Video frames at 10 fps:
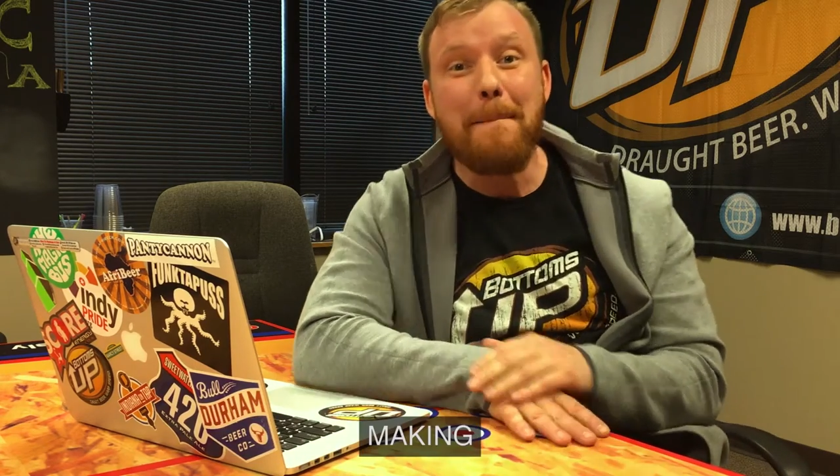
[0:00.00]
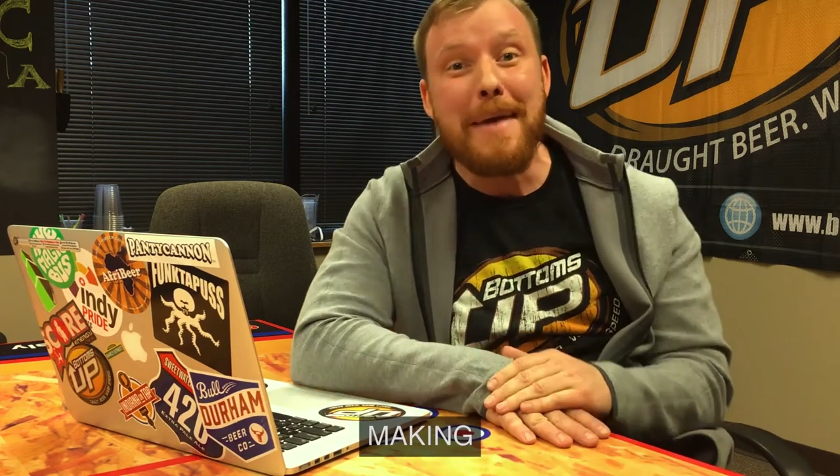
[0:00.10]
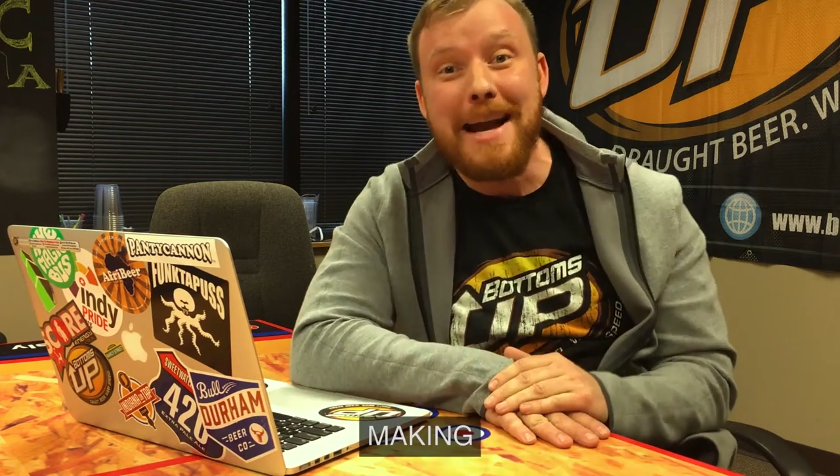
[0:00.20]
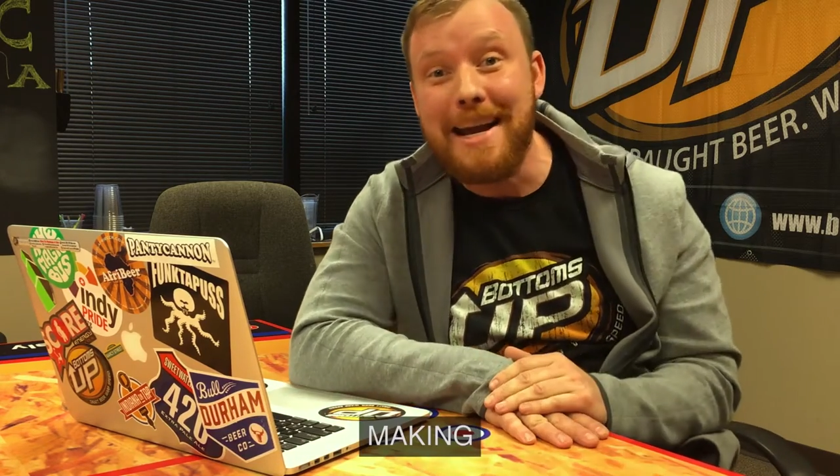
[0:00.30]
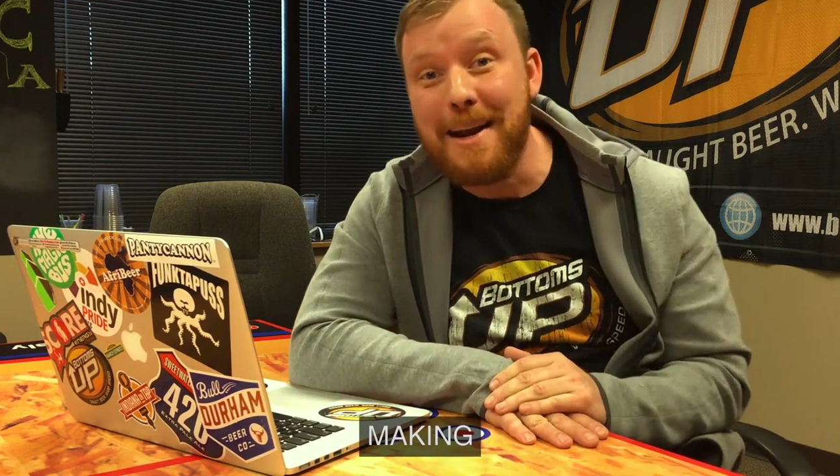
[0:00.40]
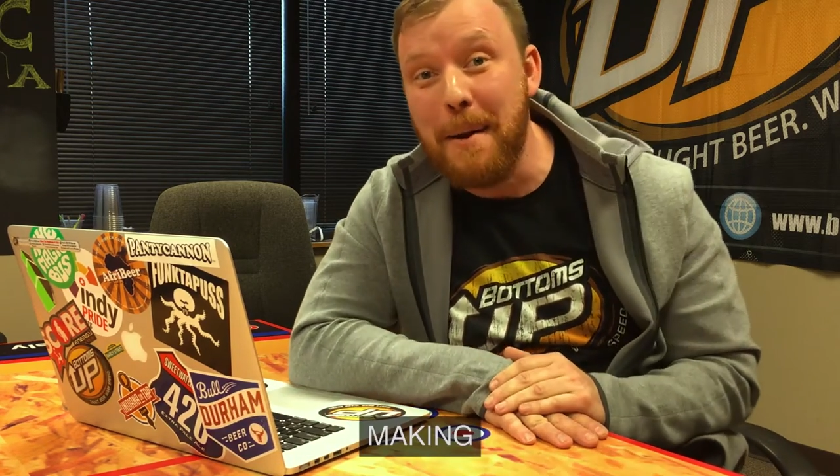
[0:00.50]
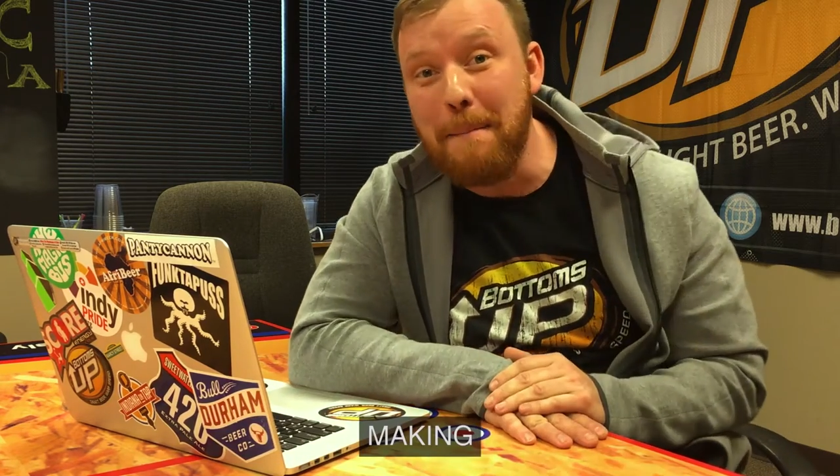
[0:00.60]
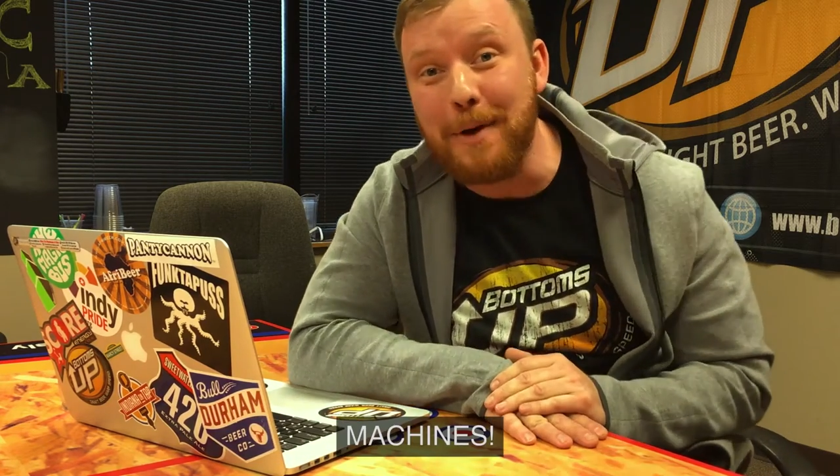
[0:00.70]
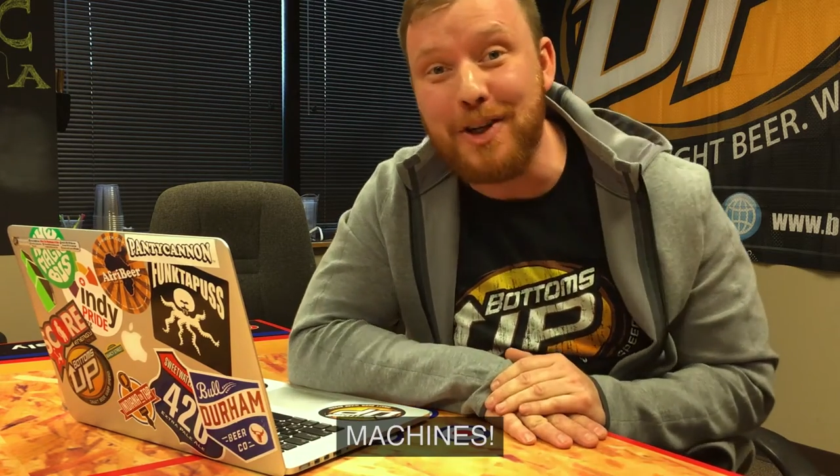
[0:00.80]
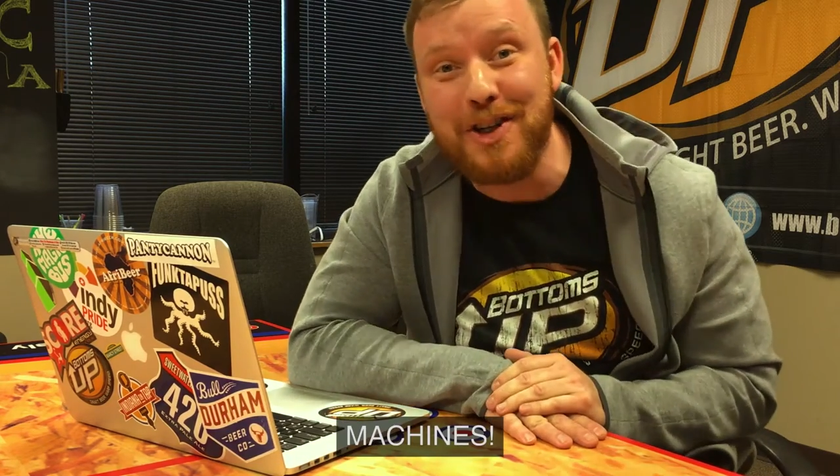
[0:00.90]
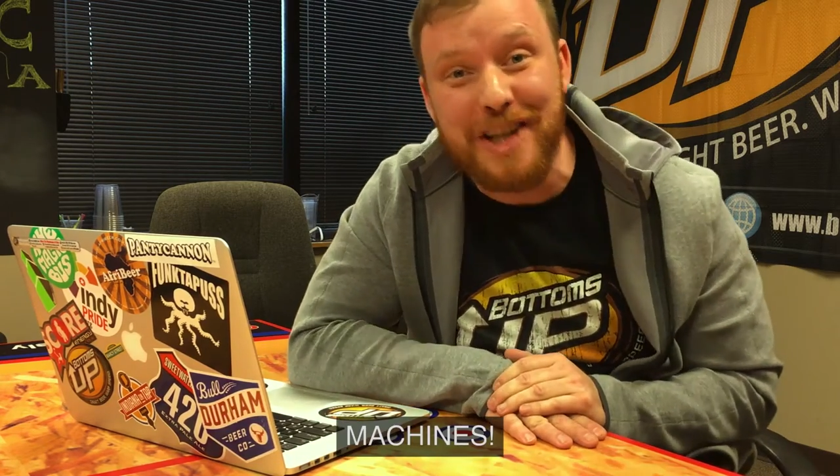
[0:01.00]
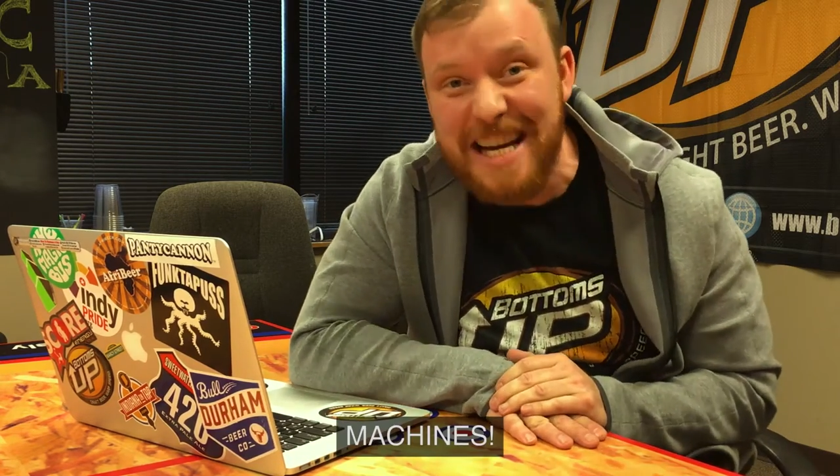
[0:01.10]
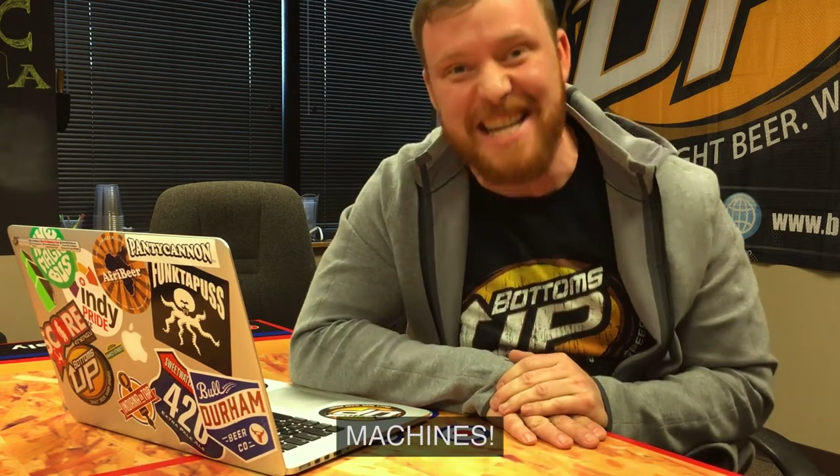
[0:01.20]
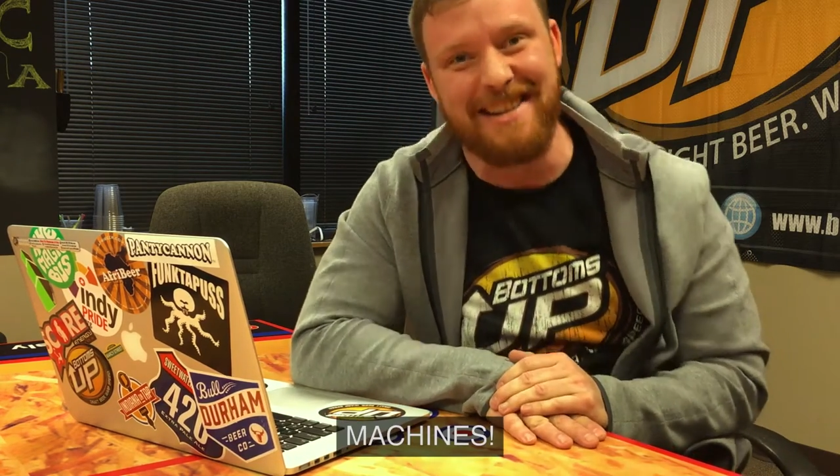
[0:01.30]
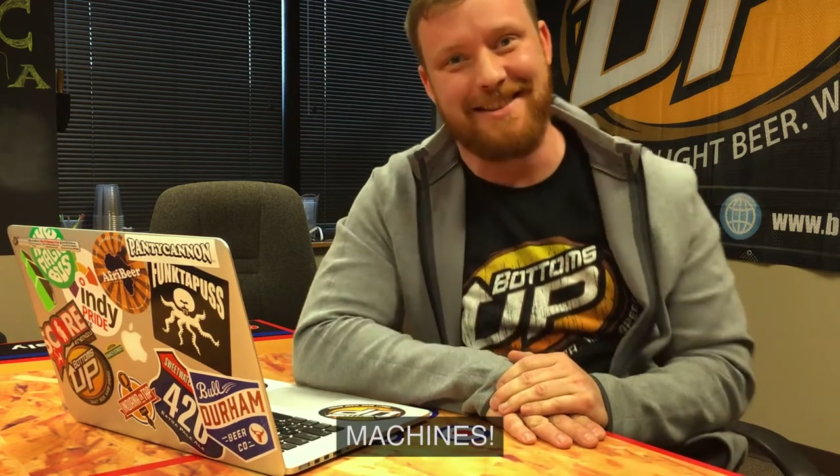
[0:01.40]
making
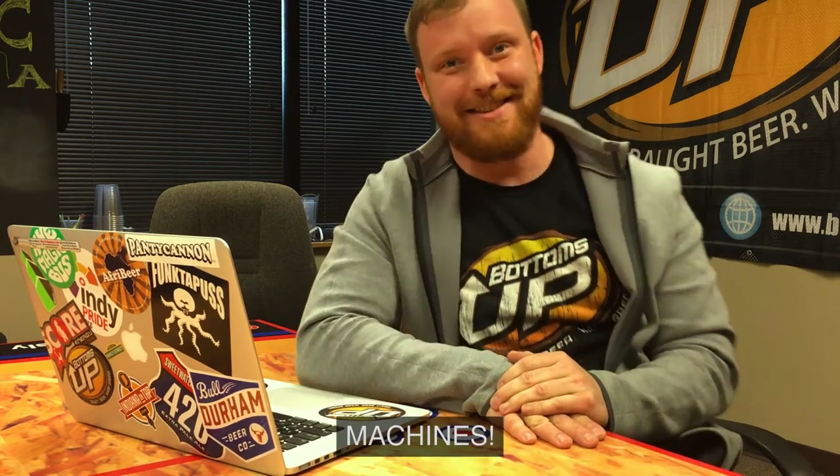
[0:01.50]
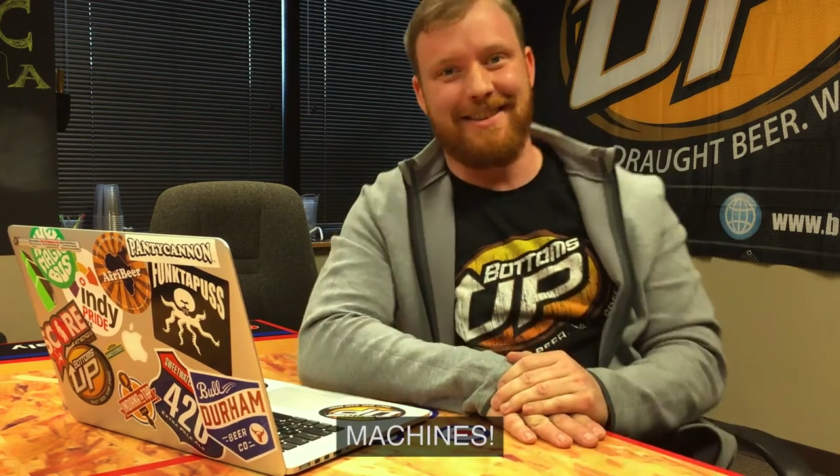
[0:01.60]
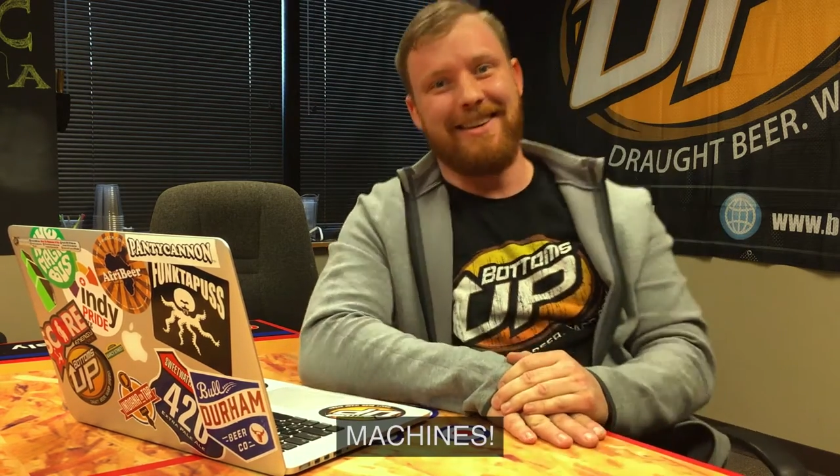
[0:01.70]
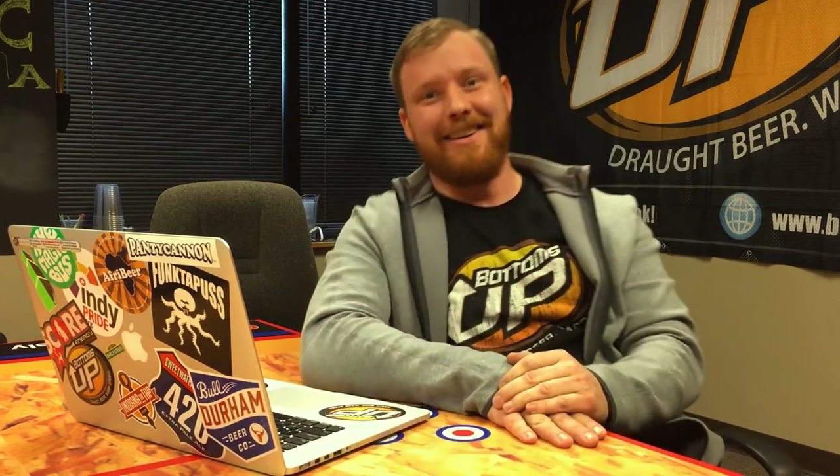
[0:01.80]
machines.